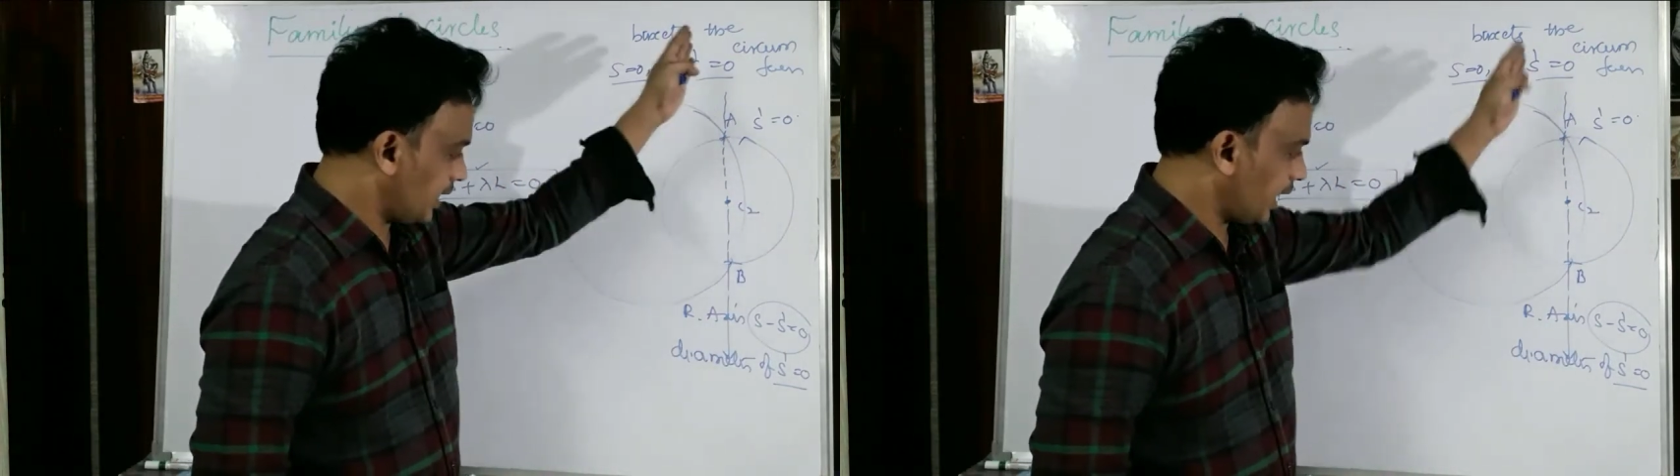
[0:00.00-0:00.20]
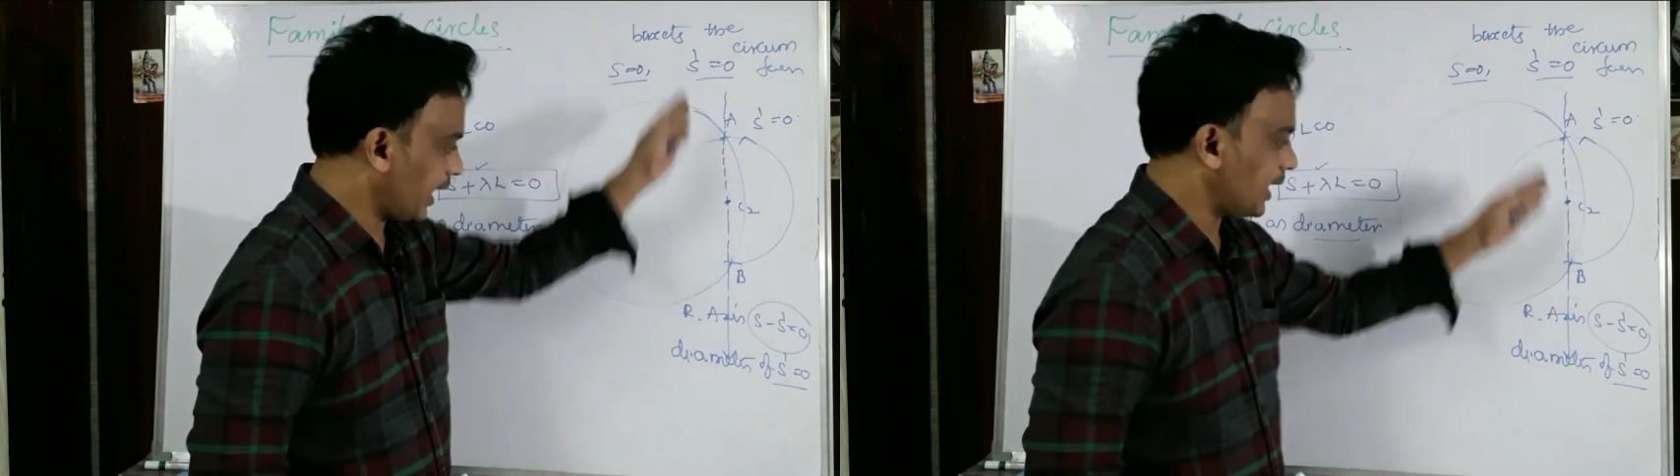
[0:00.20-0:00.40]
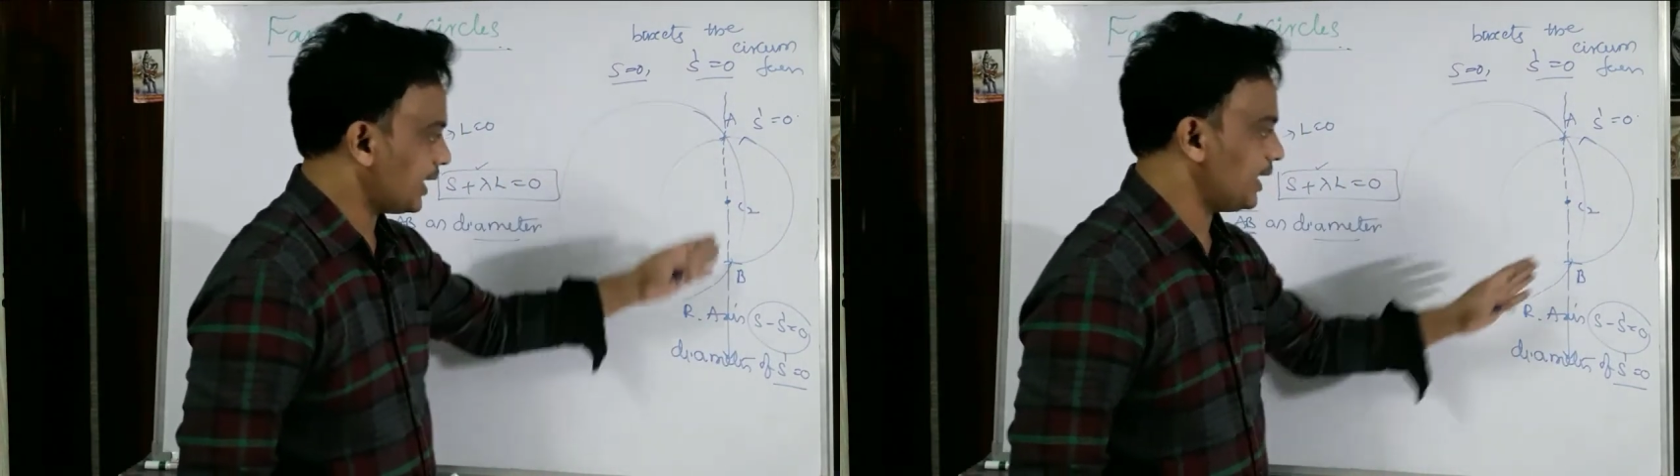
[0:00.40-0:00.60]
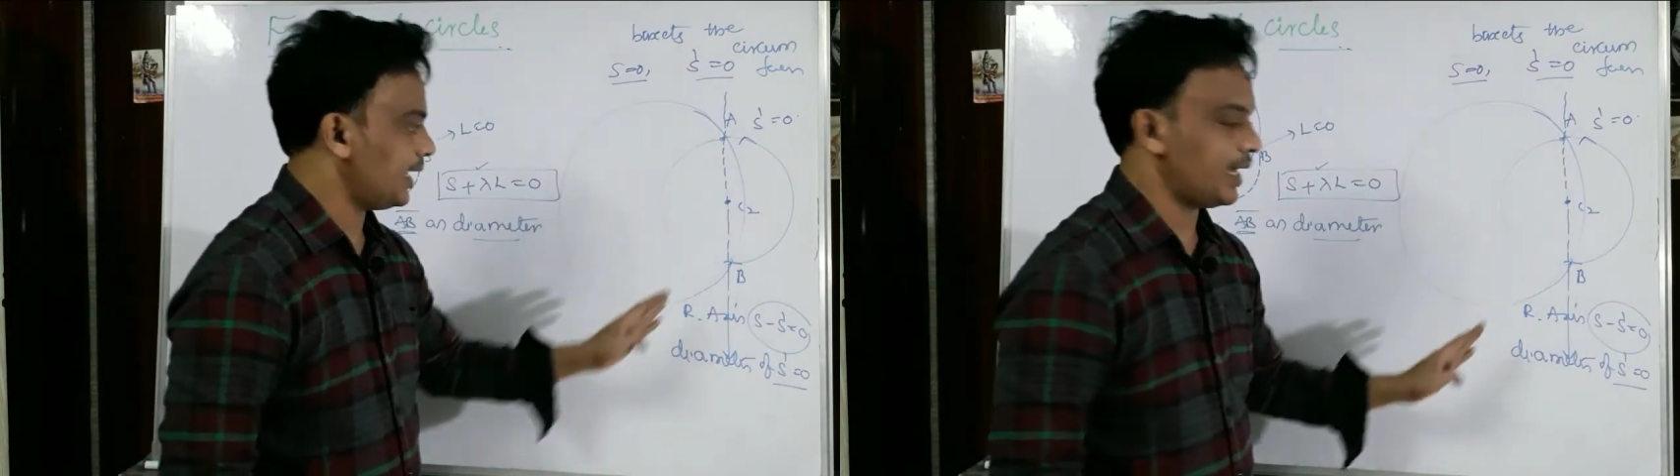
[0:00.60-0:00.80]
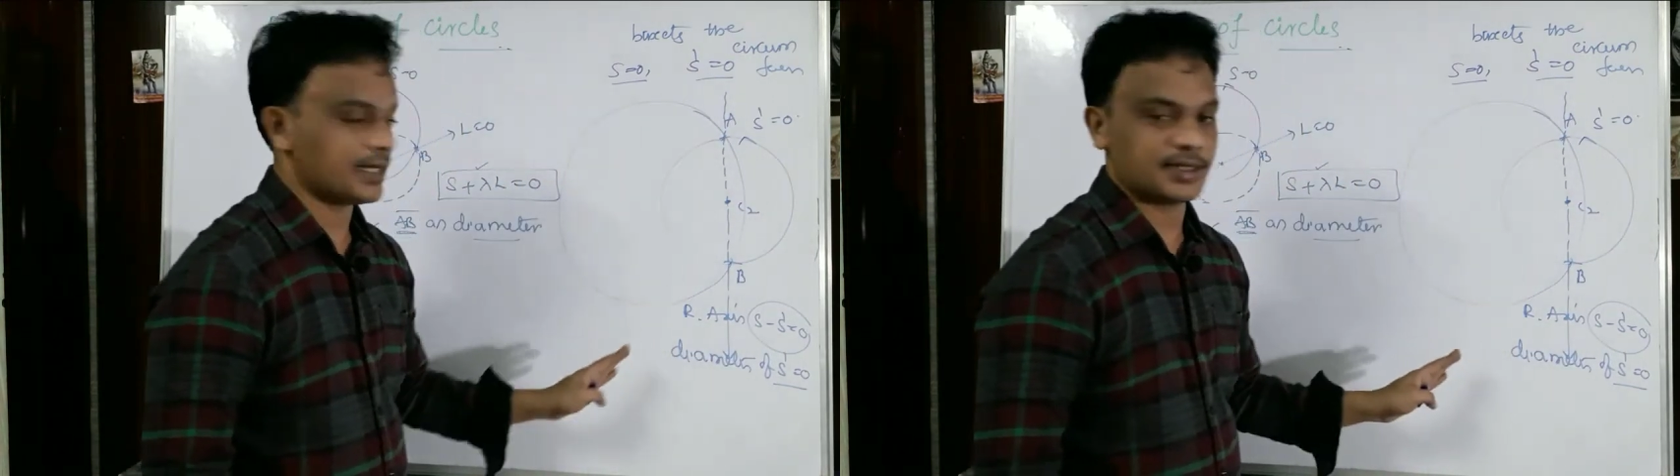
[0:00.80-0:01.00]
radical
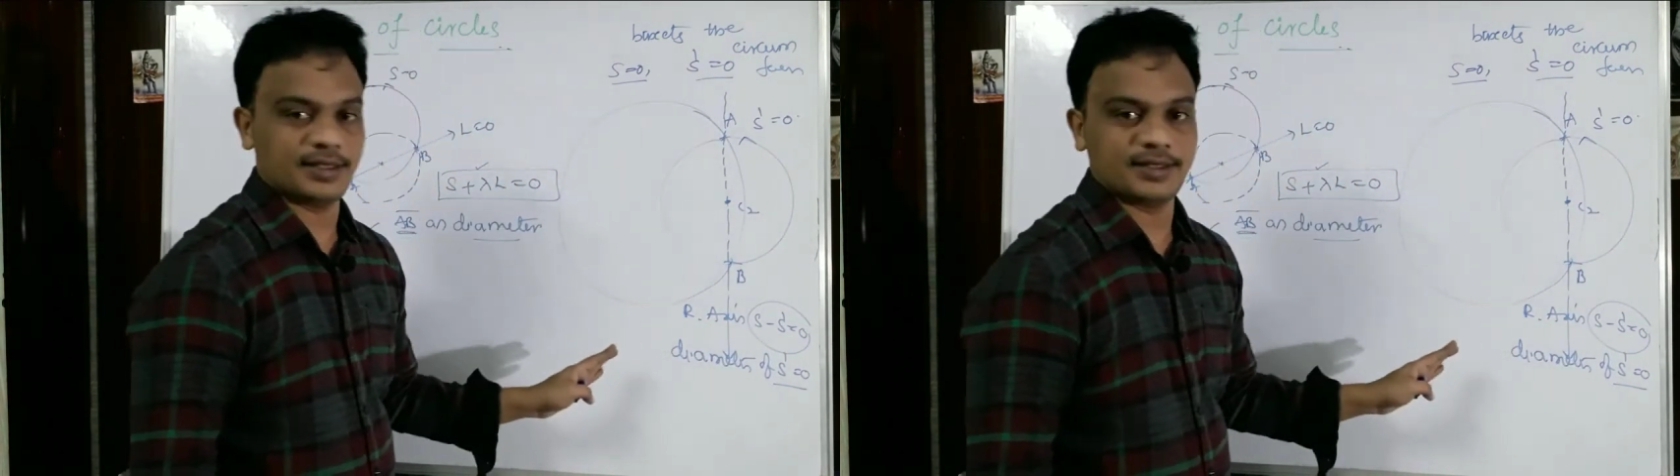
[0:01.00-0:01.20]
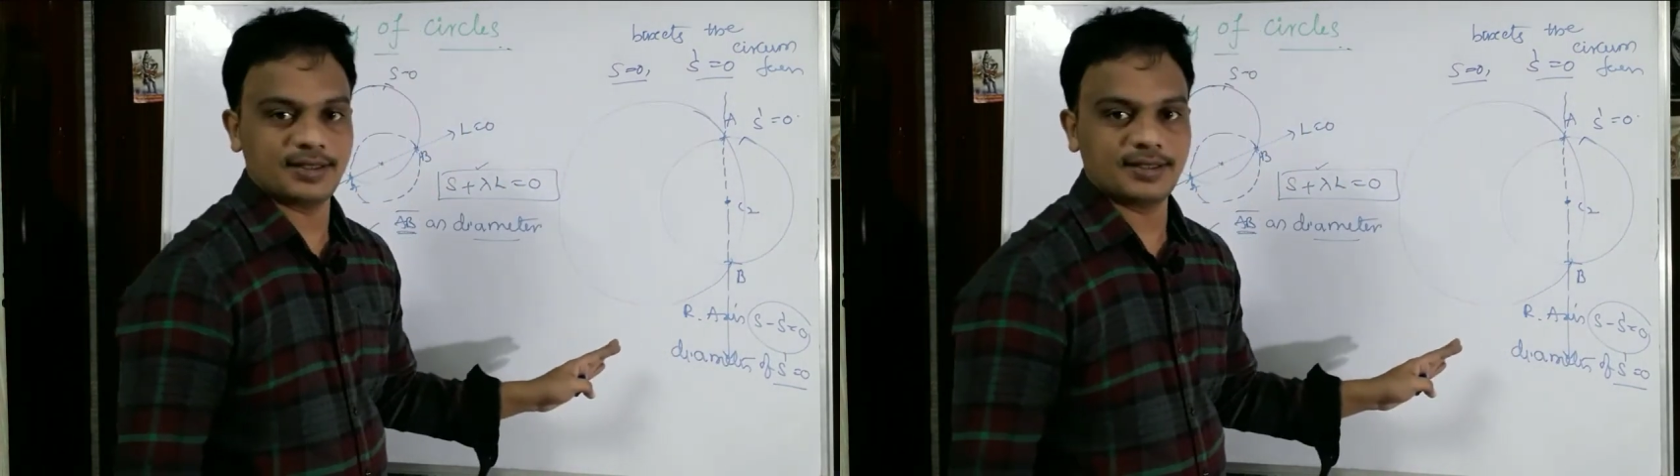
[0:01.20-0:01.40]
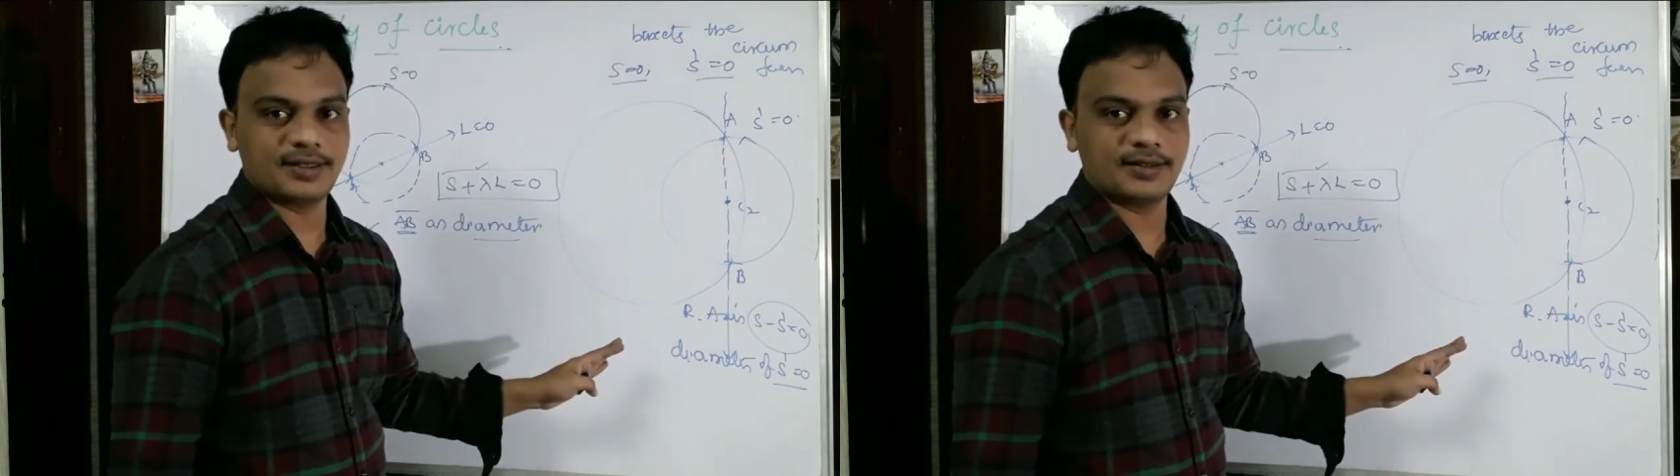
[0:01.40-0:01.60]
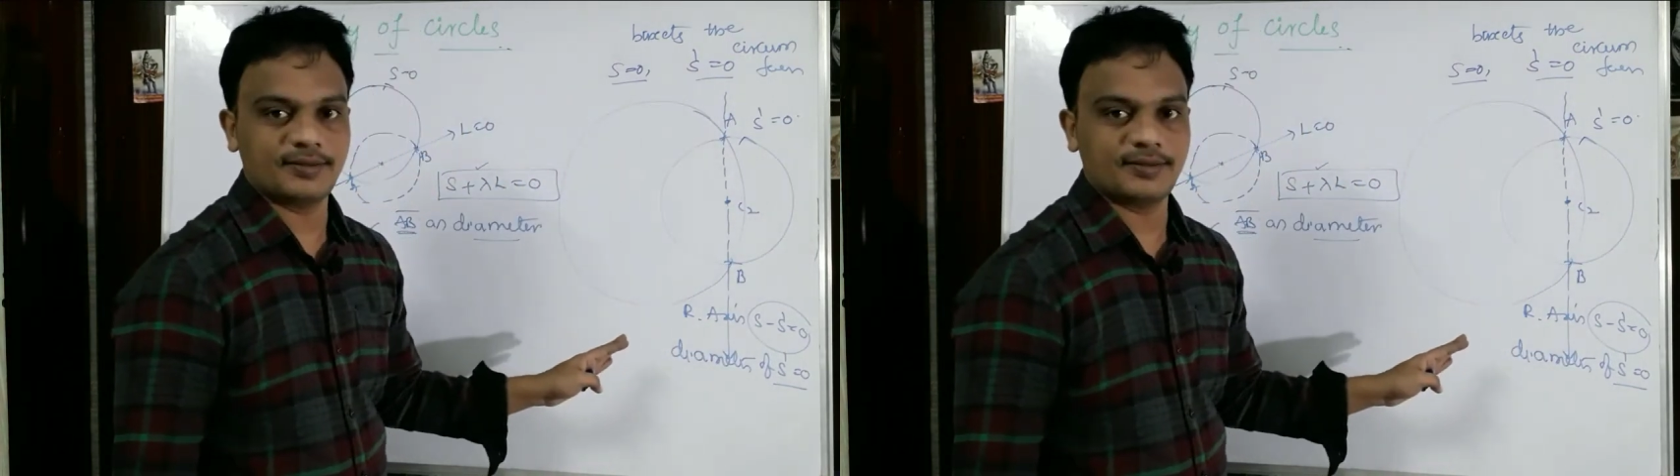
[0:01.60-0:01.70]
axis.